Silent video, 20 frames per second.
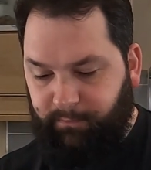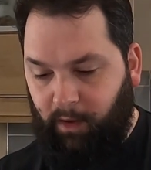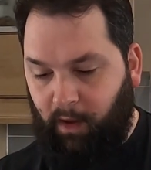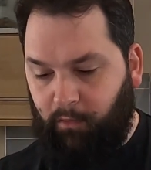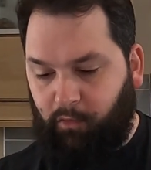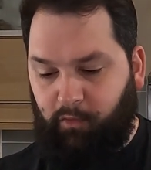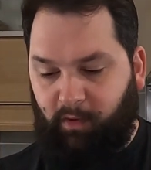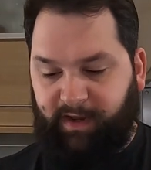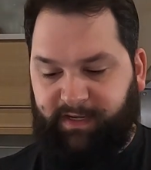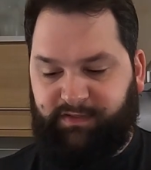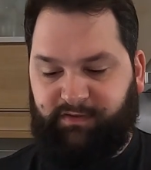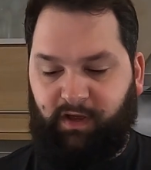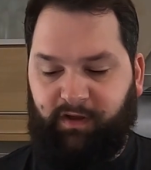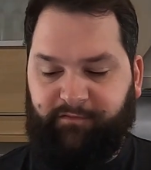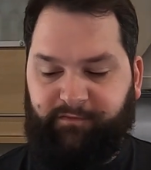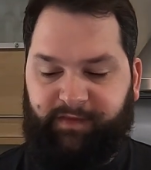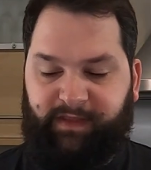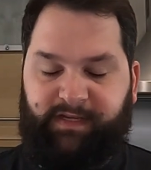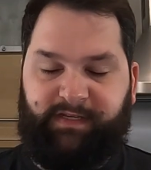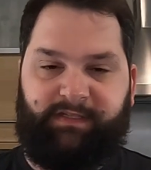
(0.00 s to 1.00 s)
I'm quite
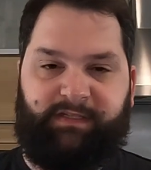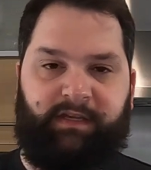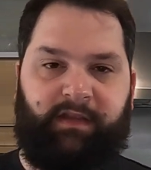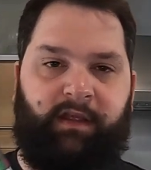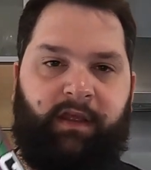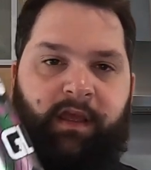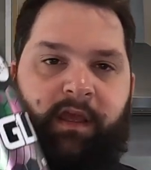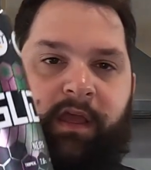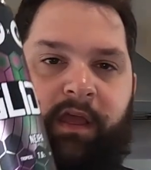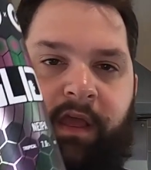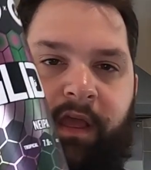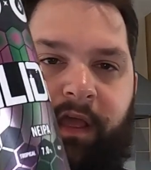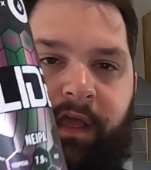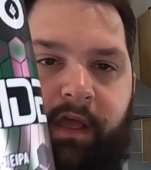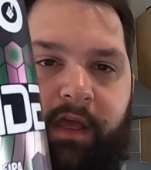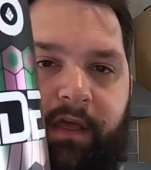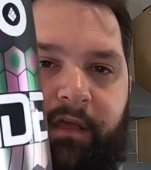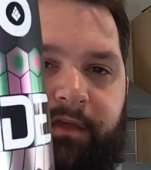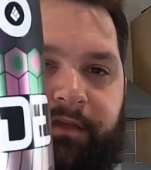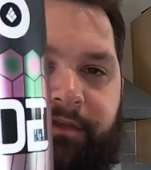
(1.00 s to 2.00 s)
excited for this.
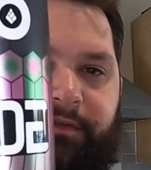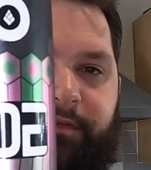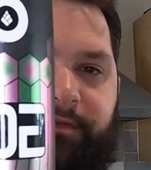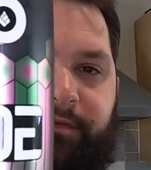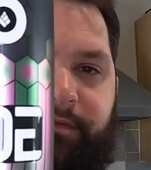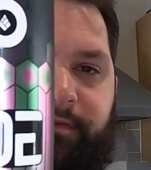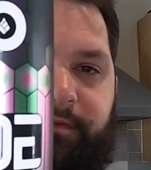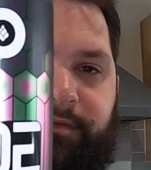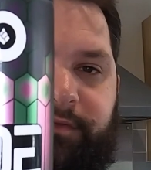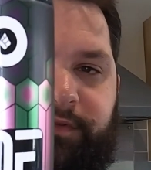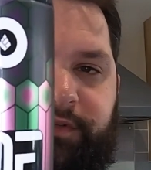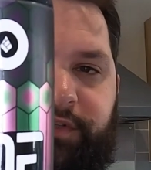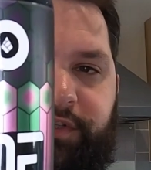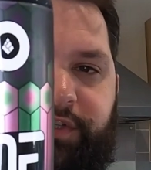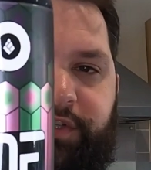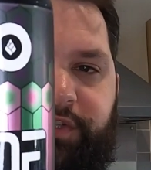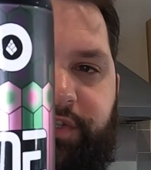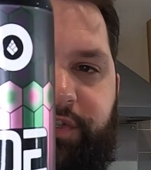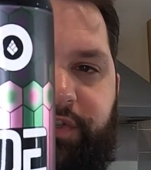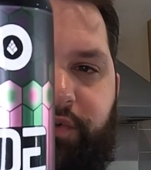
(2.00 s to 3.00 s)

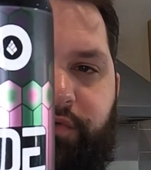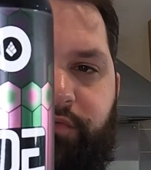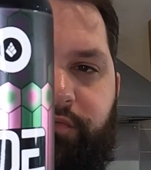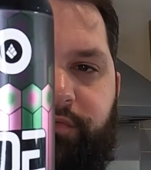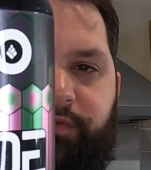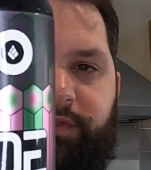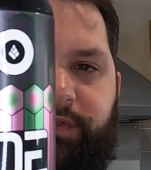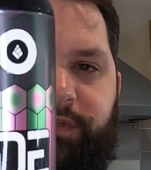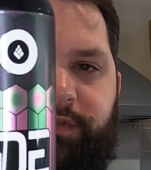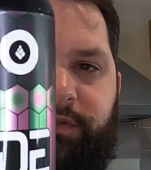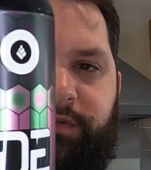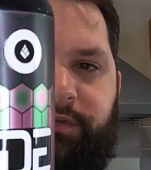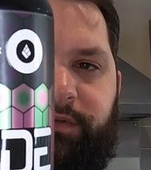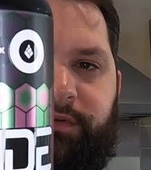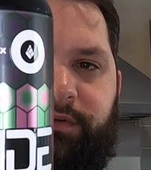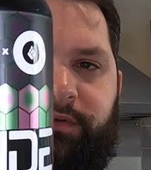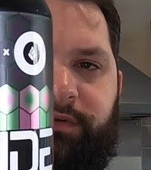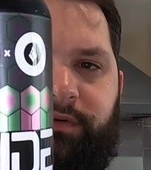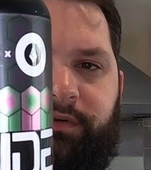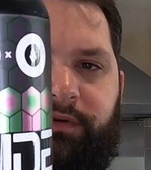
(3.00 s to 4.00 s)
Salt
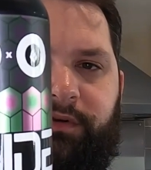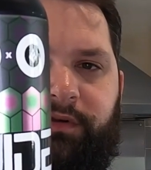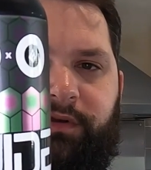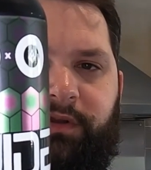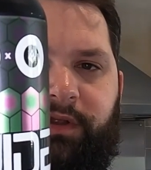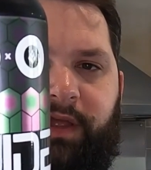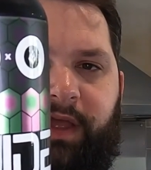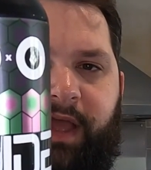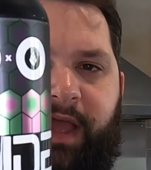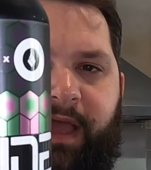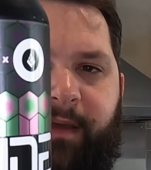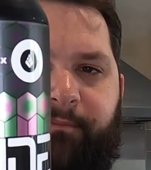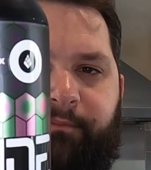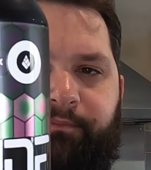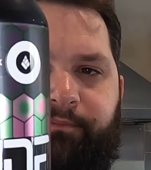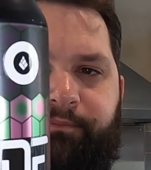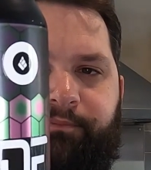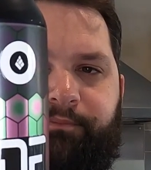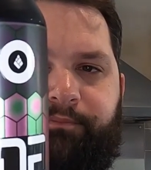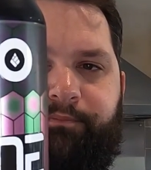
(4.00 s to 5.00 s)

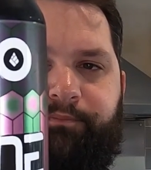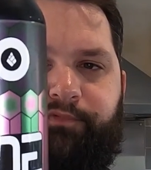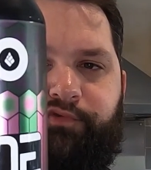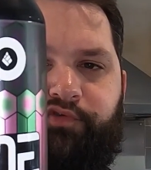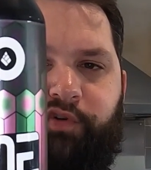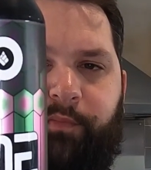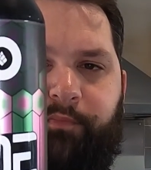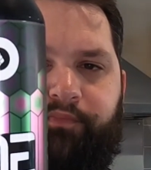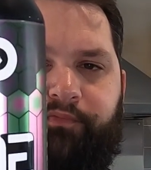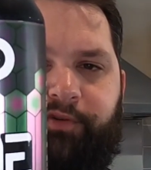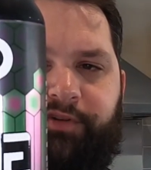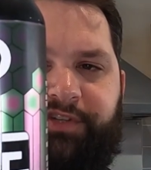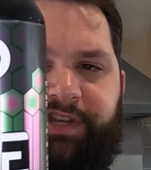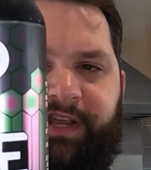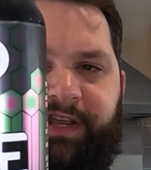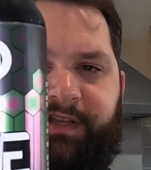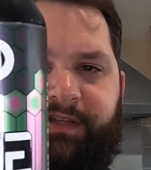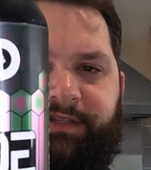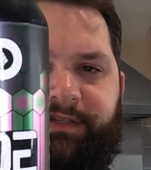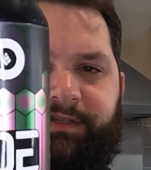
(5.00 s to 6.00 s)
and Drop
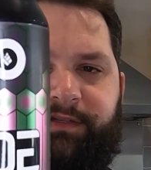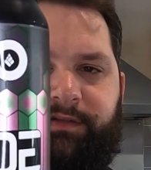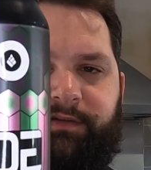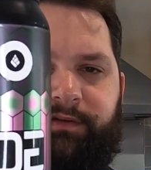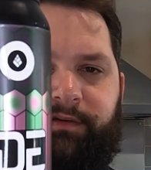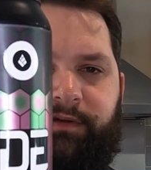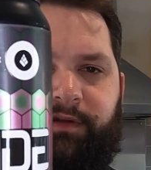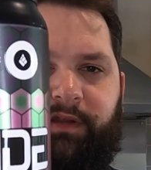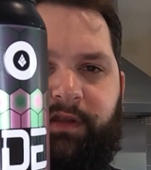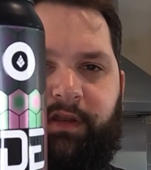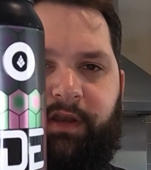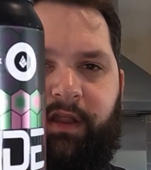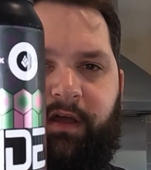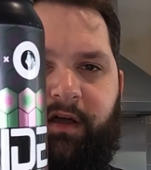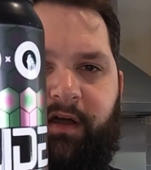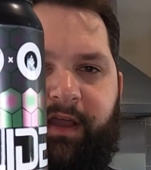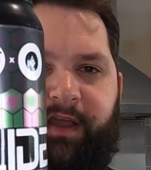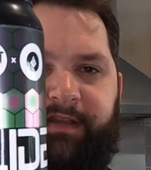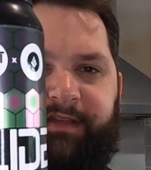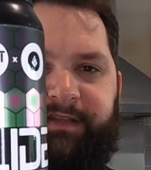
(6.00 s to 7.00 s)
Project
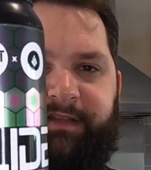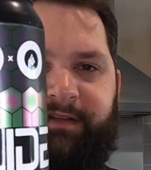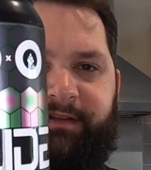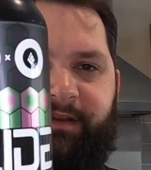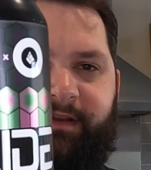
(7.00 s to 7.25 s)
Glide.